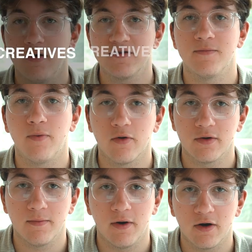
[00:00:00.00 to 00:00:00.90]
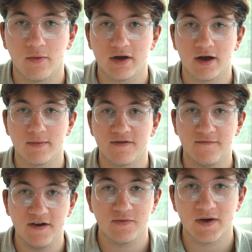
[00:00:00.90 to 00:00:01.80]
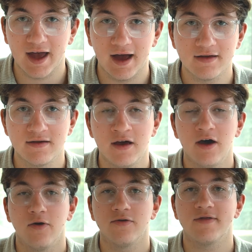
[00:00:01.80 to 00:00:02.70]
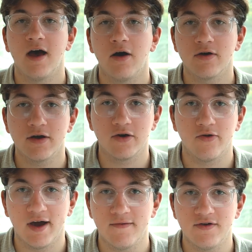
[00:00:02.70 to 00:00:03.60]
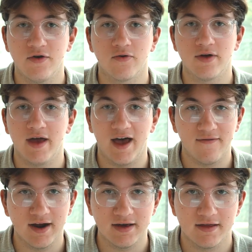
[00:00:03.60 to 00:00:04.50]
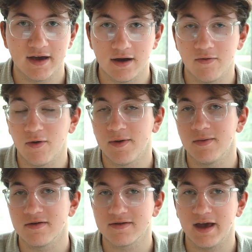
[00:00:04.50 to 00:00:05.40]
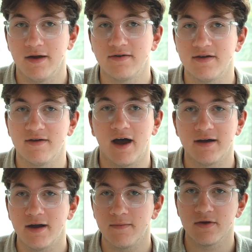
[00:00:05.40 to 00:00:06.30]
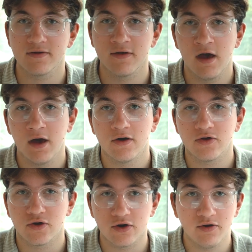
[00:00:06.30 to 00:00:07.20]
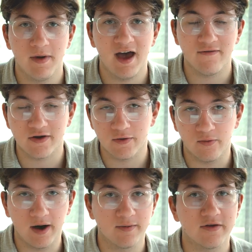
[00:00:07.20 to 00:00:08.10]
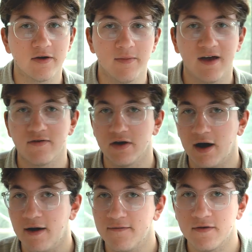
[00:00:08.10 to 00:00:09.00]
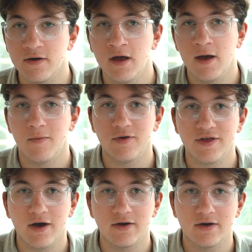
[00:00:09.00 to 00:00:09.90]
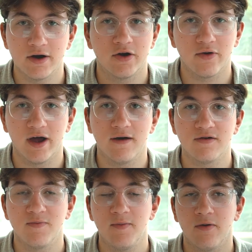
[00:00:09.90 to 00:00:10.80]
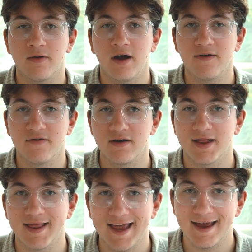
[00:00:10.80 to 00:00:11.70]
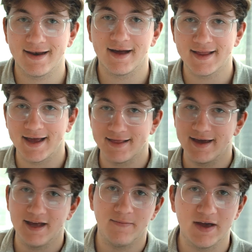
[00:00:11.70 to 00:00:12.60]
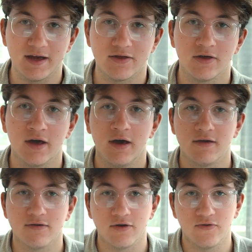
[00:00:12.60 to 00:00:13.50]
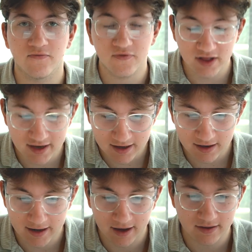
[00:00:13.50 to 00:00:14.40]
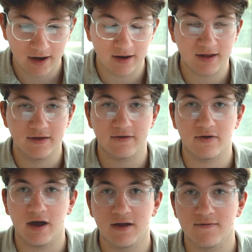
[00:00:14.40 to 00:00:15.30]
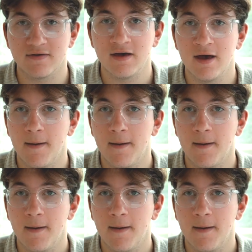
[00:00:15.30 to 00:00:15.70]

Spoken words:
most important part when it comes to Facebook ads. Without good creatives, you don't really have anything and you won't be able to scale to these high numbers. Sure, you may have a good website, you may have a good offer, but without good creatives, people are not even gonna land on that landing page. So you really need to nail down on these creatives.